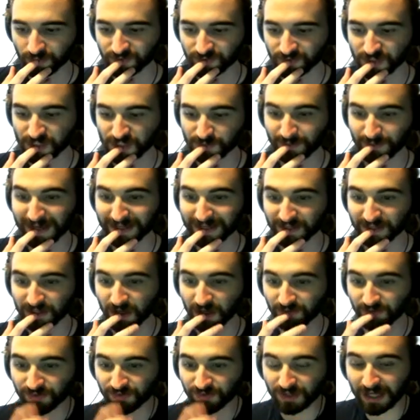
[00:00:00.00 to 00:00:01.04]
We've just made
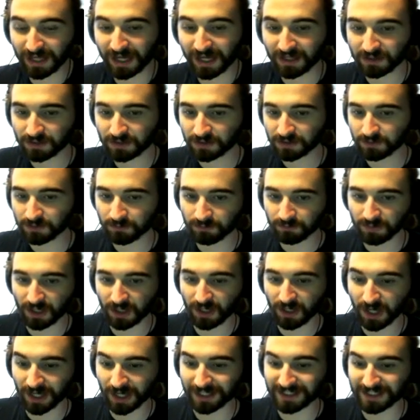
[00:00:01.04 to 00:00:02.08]
enough for that,
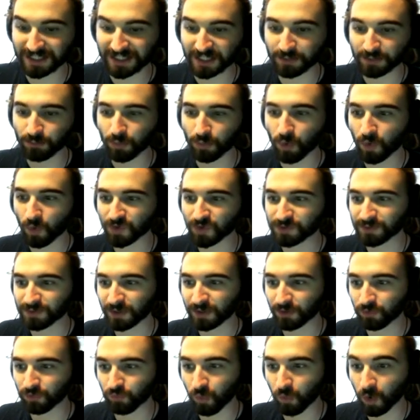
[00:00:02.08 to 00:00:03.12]
but I'd need more to
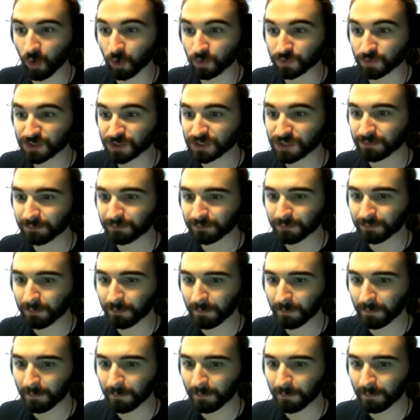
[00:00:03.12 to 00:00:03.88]
build the roads.